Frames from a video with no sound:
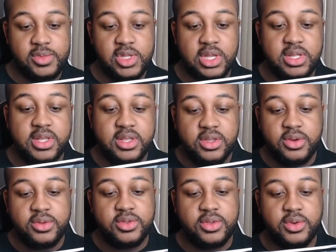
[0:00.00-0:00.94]

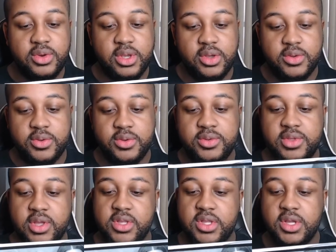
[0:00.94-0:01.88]
Digital
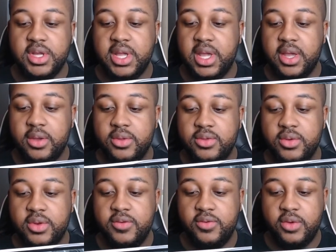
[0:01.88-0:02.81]
Studios, Sugar Hill
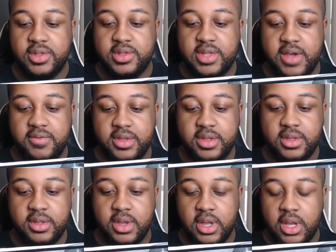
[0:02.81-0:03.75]
24 7,
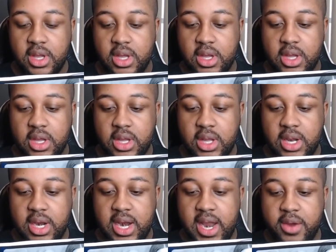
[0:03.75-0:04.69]

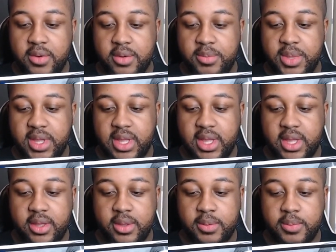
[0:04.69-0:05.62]
Larrabee,